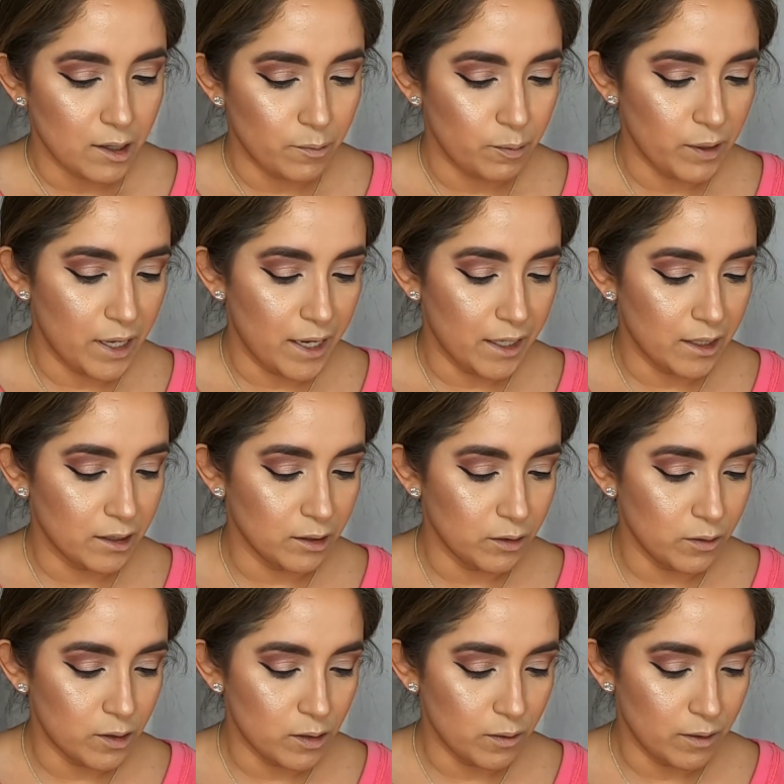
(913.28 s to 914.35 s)
apply
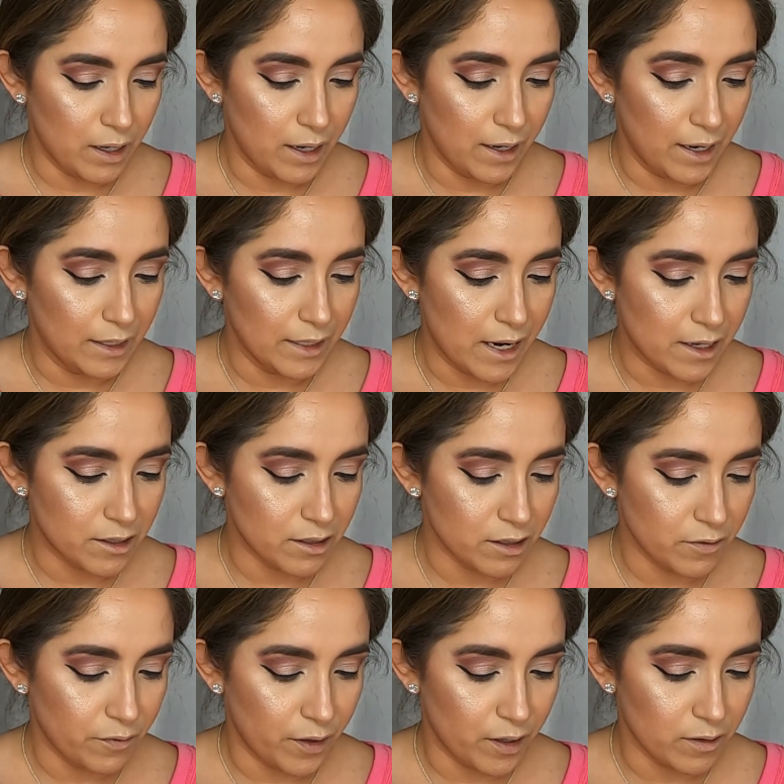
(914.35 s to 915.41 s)
glue to our
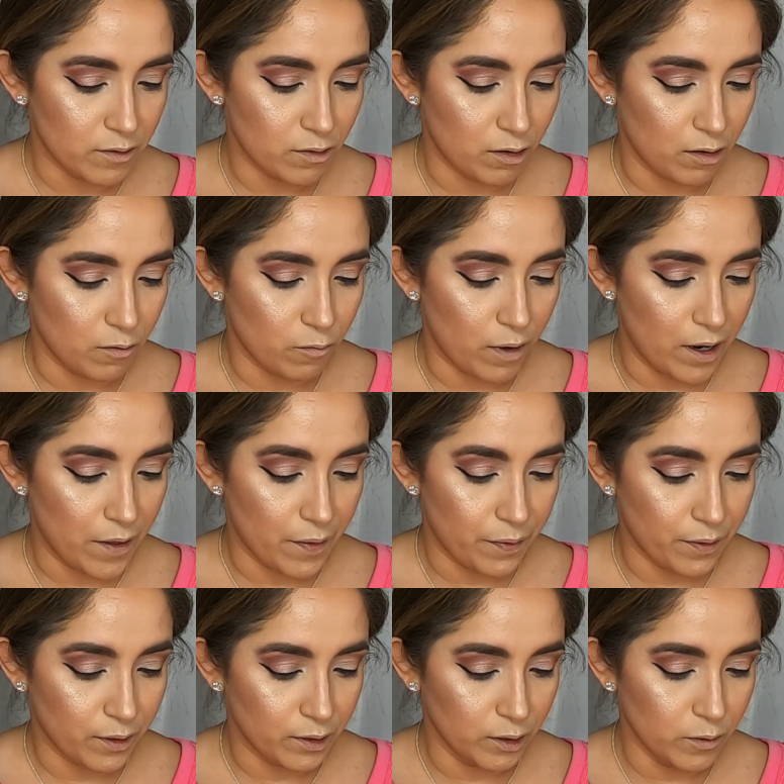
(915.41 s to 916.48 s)
eyelashes first, or while
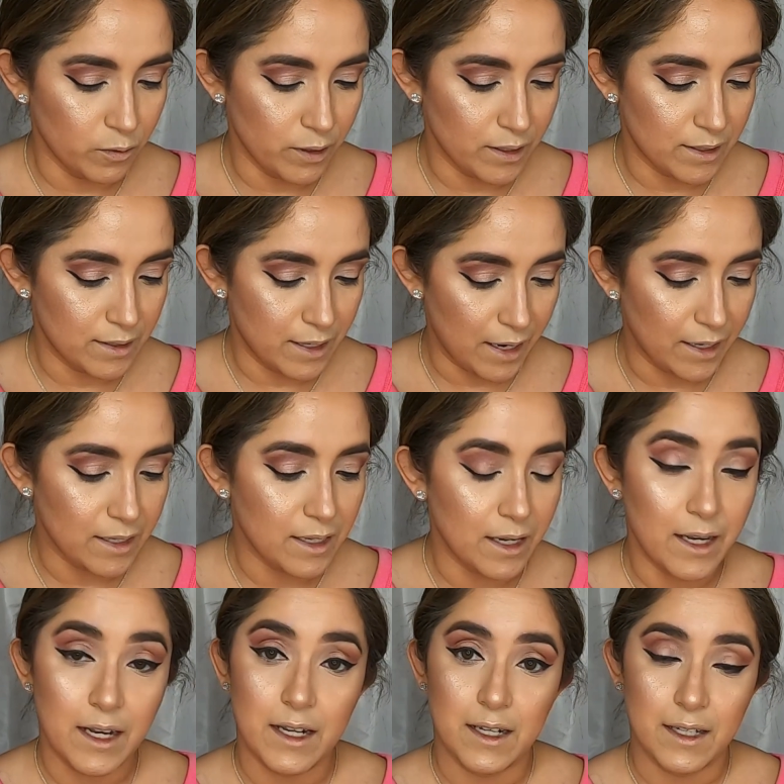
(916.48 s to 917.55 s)
the glue is setting
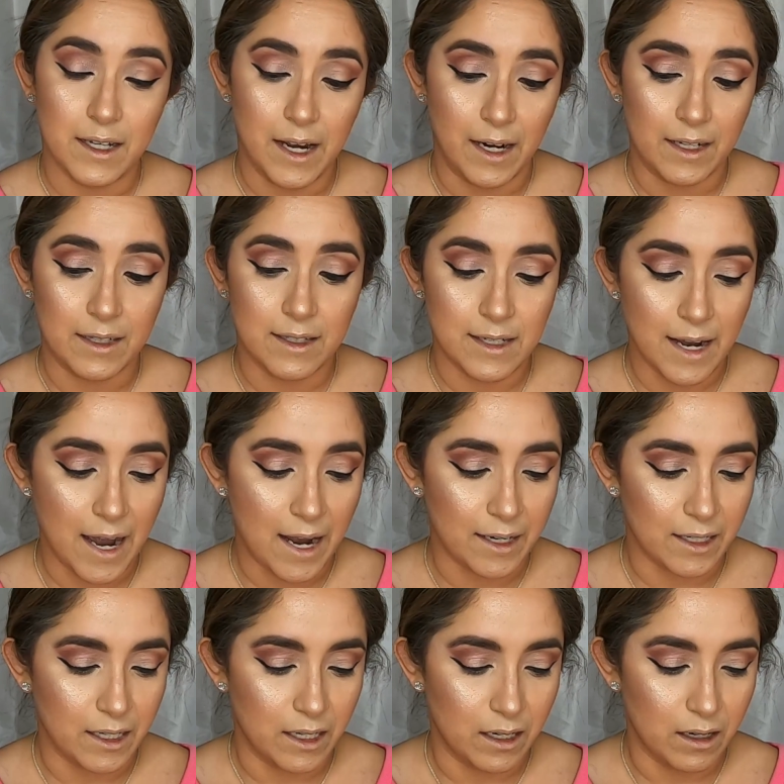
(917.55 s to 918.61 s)
in and getting
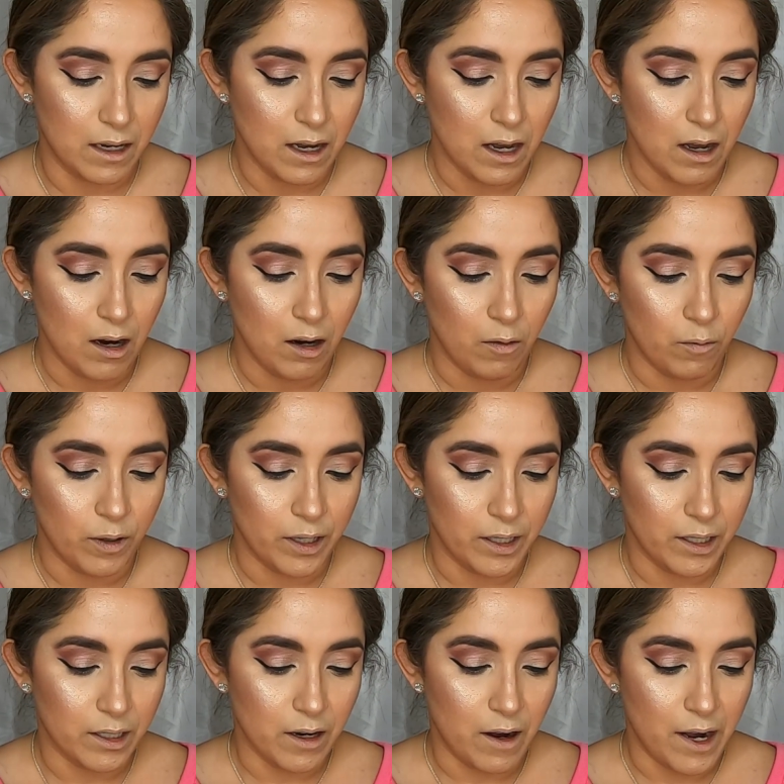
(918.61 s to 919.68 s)
tacky, we're
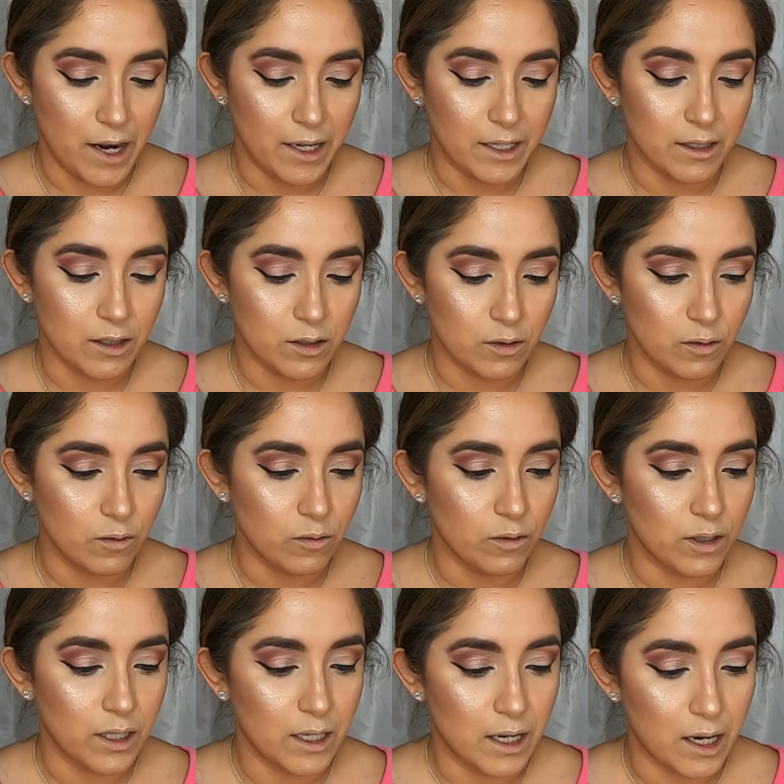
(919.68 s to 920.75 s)
gonna go ahead and do
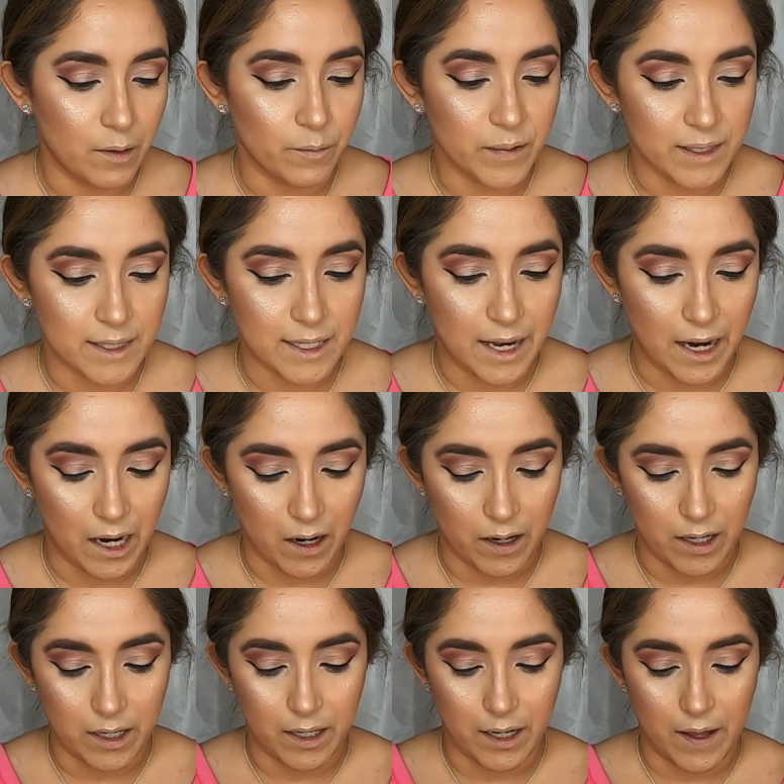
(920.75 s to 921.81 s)
the
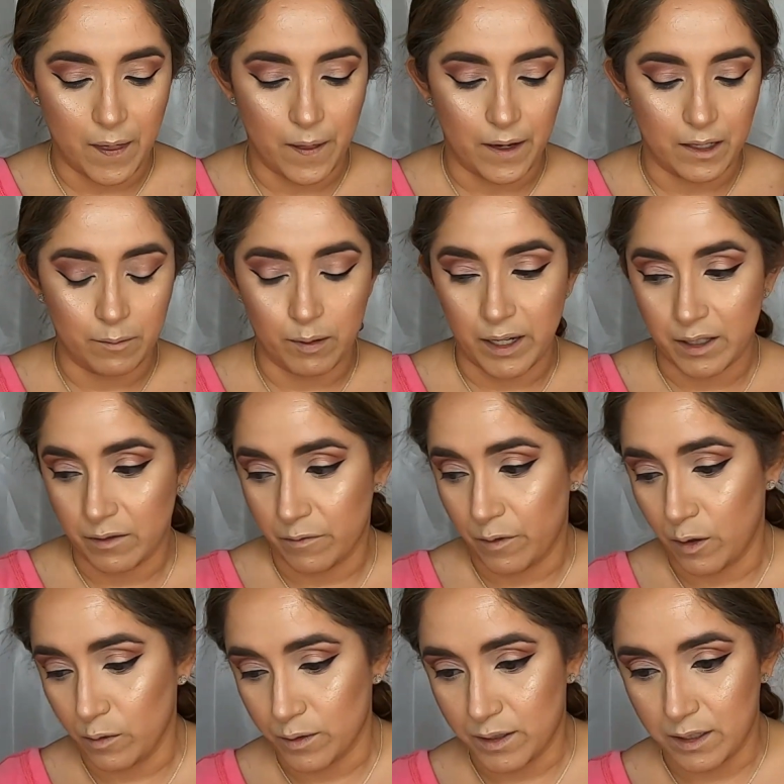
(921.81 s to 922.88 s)
mascara and then apply the
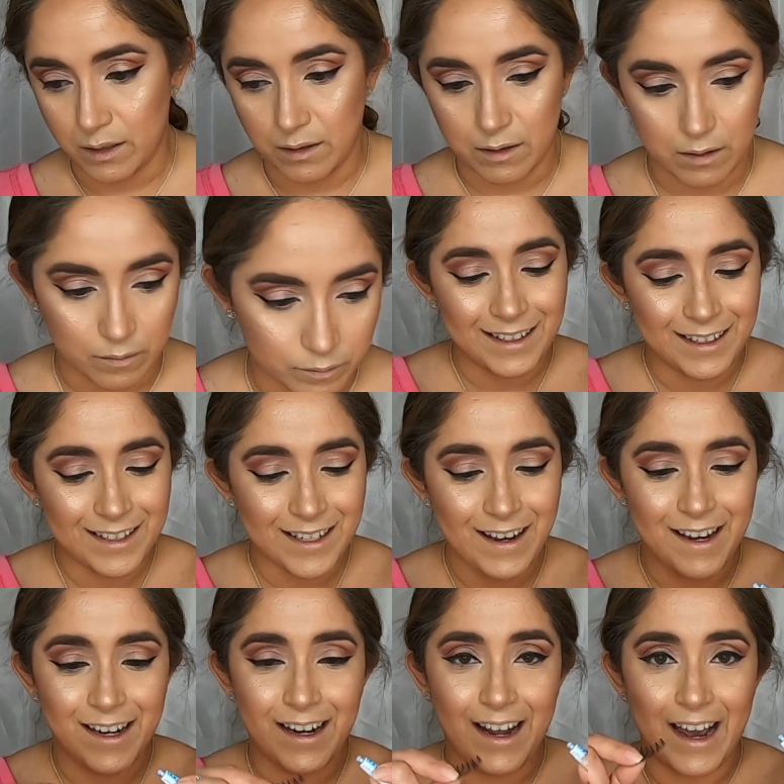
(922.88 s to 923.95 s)
falsies. So let's go
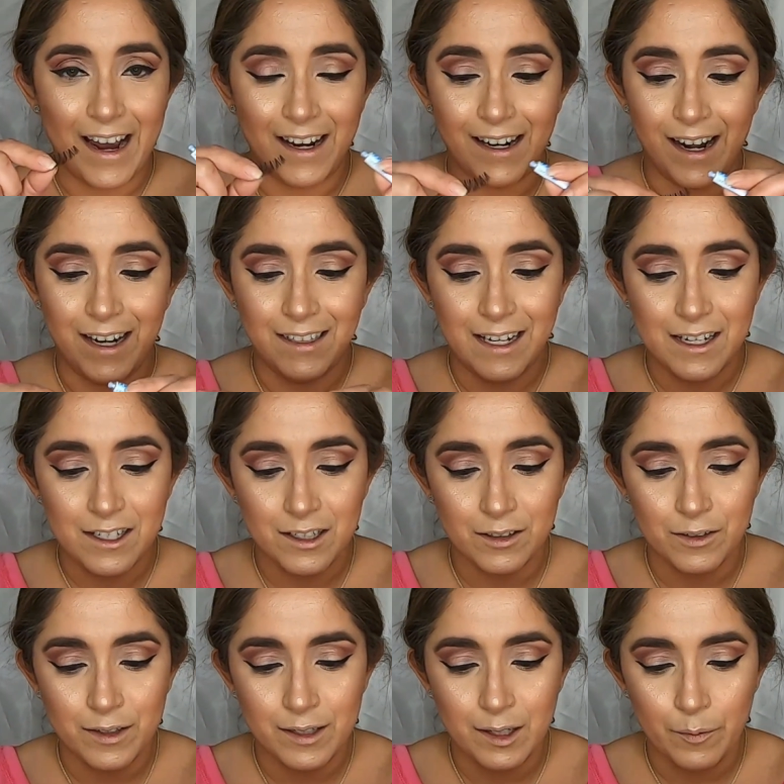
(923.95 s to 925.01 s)
ahead and add eyelash
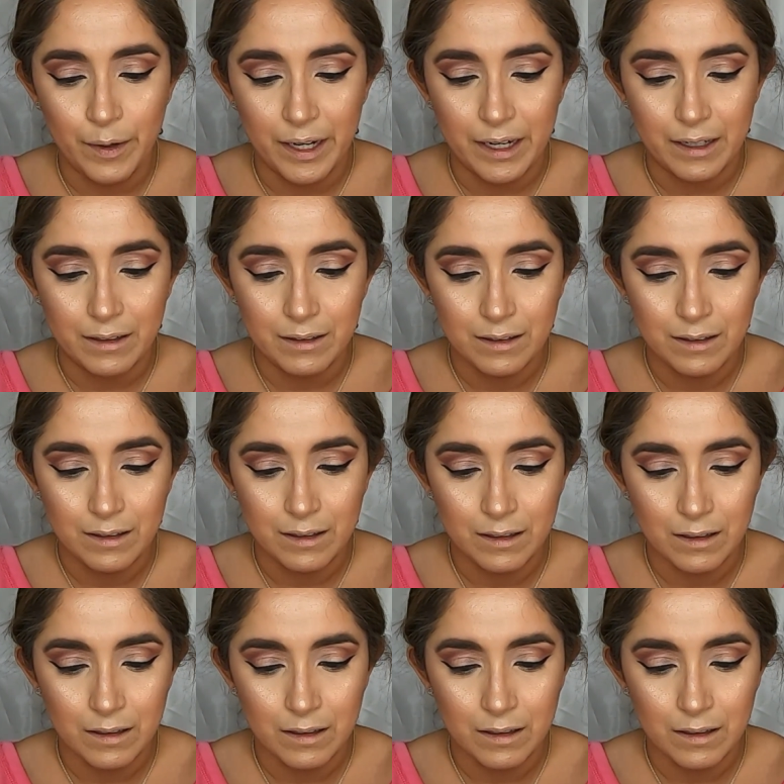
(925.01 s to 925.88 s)
glue to the band.